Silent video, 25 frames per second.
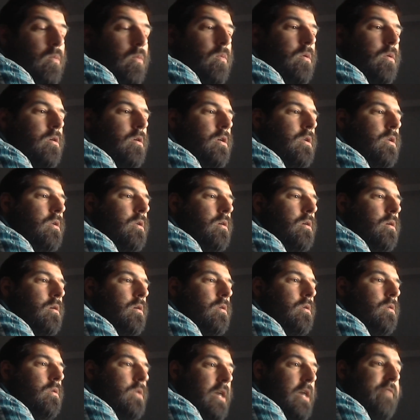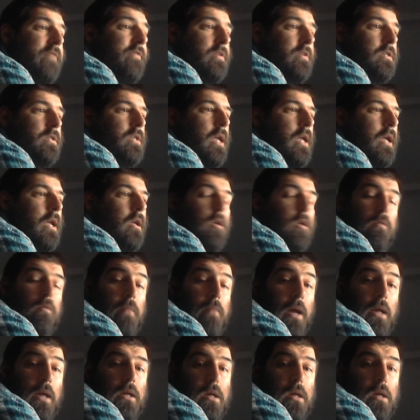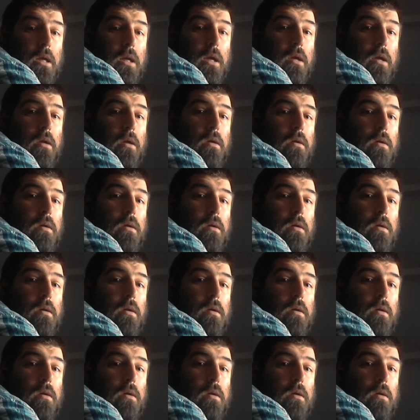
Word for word: it would devastate humanity,